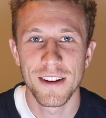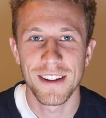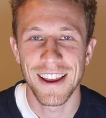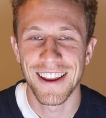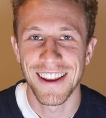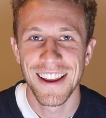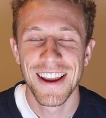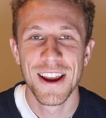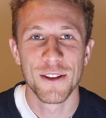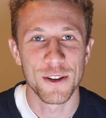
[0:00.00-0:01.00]

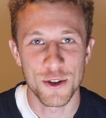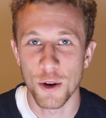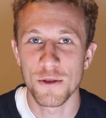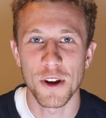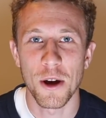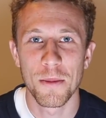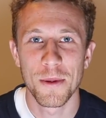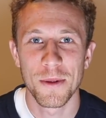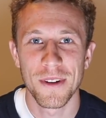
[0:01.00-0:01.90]
that shows up